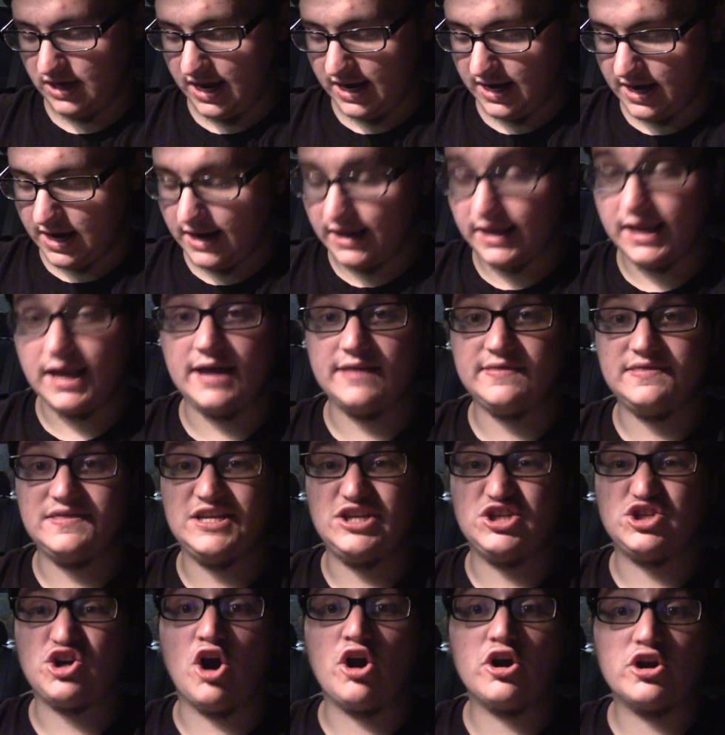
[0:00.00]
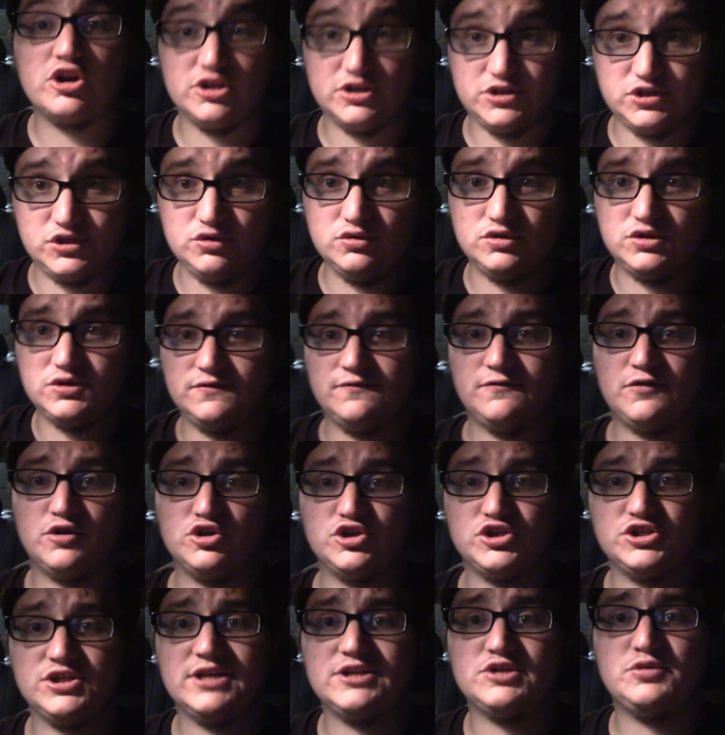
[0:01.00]
and I got the Target exclusive
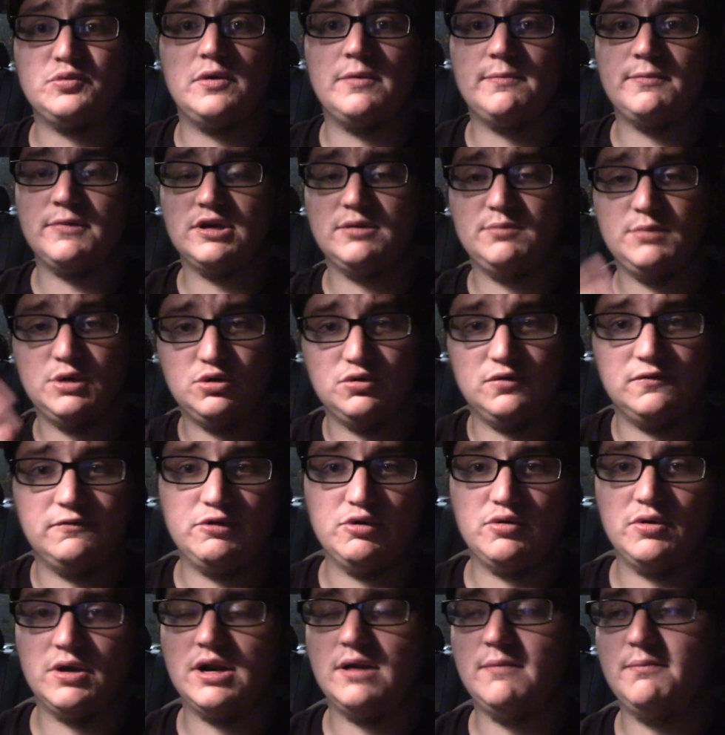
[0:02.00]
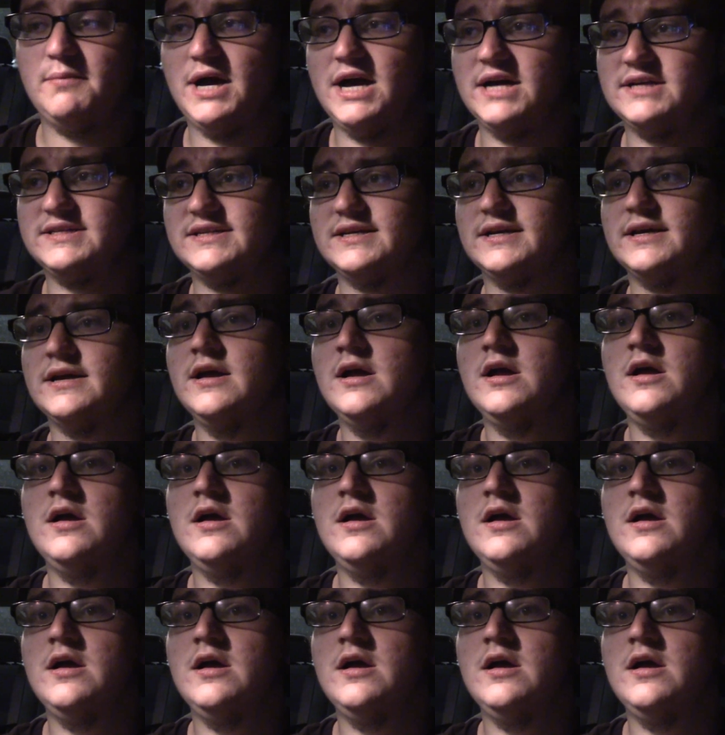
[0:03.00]
version. That's one I'm going to be reviewing and unboxing.